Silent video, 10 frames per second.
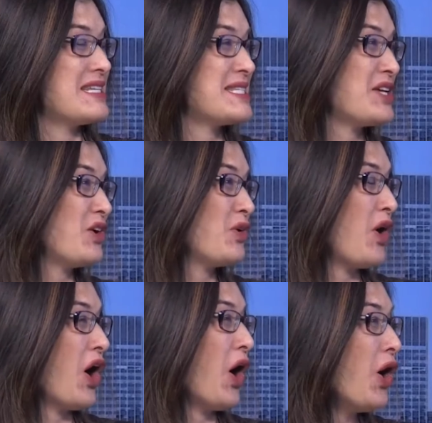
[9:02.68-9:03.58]
So
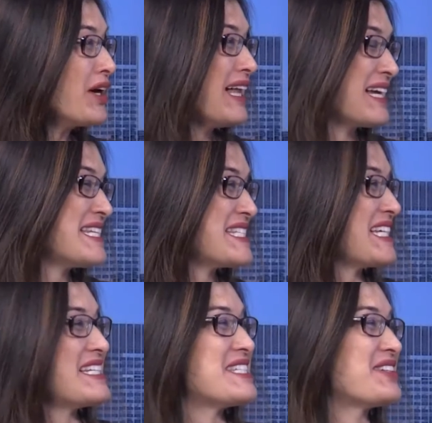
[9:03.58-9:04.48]
all clients'
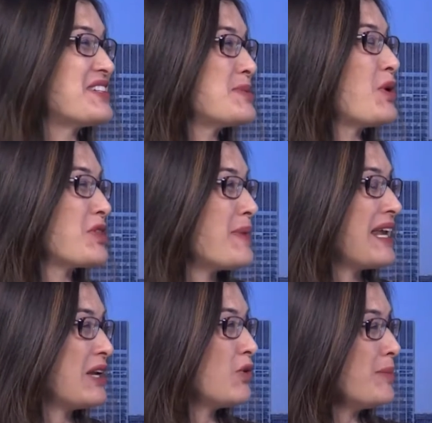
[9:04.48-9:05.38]
concerns, both
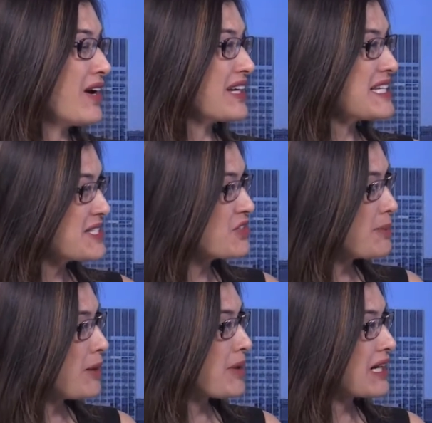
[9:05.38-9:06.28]
men and women, are concerned
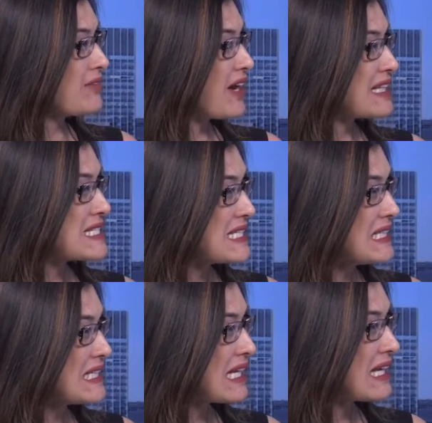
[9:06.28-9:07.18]
about market
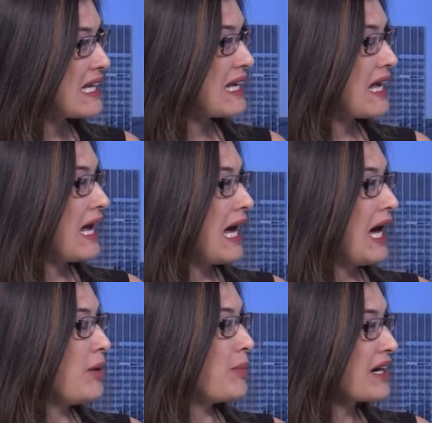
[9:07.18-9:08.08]
volatility.
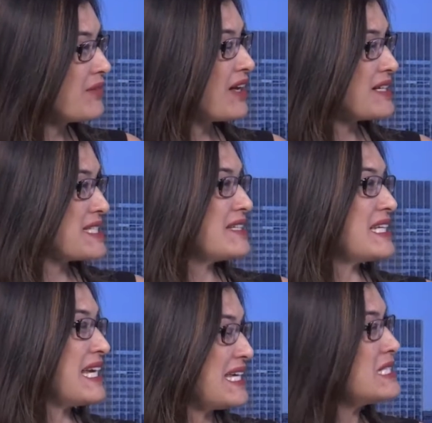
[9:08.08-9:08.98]
Market
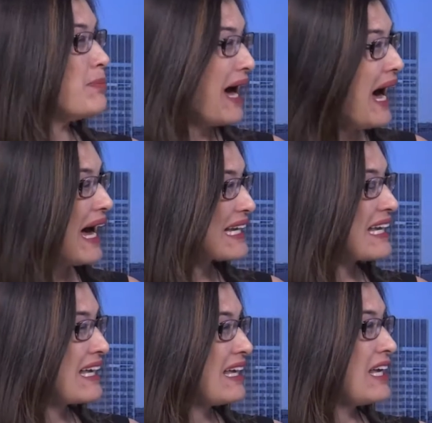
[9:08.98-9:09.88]
volatility is back.